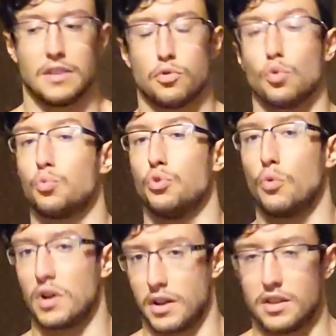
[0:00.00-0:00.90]
and if you don't
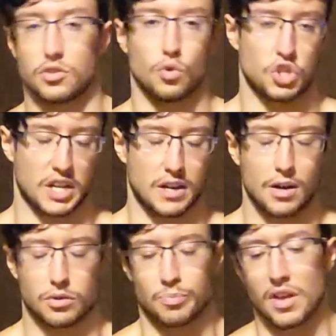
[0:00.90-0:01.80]
know what it is, go check it
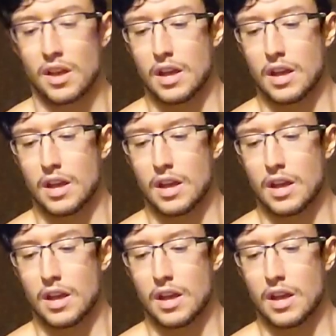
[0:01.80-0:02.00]
out.